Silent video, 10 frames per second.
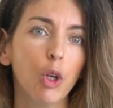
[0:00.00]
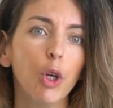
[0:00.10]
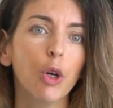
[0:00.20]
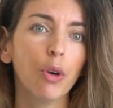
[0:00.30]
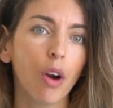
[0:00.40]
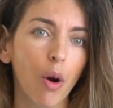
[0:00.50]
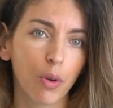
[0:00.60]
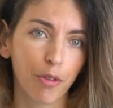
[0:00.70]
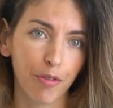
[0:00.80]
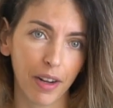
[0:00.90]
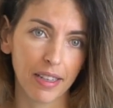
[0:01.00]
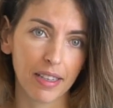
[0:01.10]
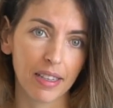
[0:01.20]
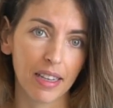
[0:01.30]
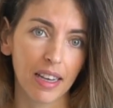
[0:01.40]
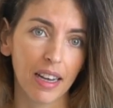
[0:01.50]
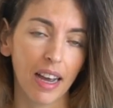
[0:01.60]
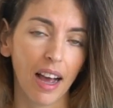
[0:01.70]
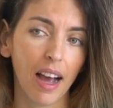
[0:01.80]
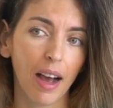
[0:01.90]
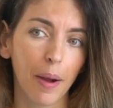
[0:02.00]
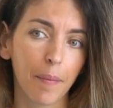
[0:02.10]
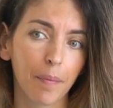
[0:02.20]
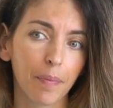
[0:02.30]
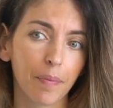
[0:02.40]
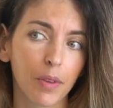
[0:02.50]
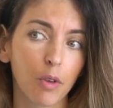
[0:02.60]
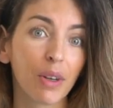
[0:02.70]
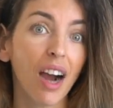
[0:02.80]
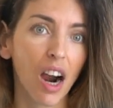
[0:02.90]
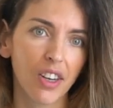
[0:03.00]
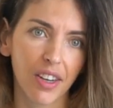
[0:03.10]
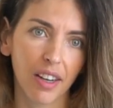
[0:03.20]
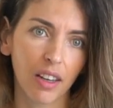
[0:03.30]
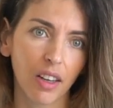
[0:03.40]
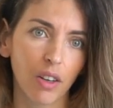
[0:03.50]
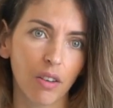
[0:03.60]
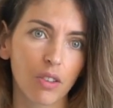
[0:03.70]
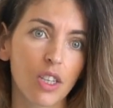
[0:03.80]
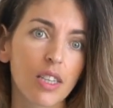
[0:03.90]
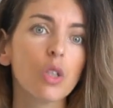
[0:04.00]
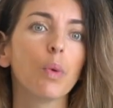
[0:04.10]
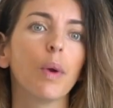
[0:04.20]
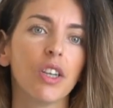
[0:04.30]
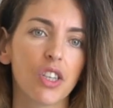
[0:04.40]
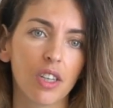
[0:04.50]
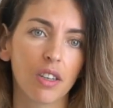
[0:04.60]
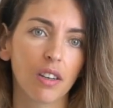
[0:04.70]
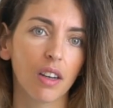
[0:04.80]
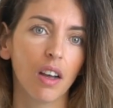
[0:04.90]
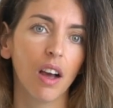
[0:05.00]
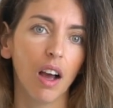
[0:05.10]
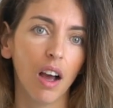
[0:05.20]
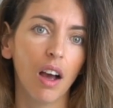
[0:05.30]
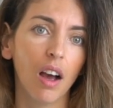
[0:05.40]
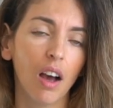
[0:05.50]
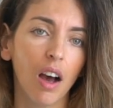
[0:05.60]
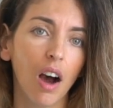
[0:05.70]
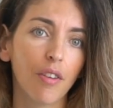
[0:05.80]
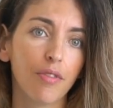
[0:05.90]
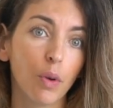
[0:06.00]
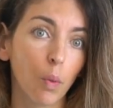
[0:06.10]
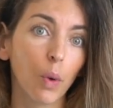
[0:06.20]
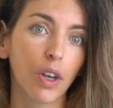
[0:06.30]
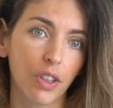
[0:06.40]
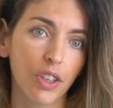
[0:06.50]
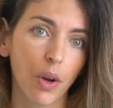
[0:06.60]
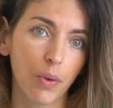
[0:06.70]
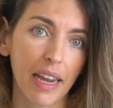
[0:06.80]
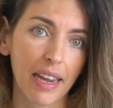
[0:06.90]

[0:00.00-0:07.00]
your own faith regarding, you know, the situation of the world nowadays.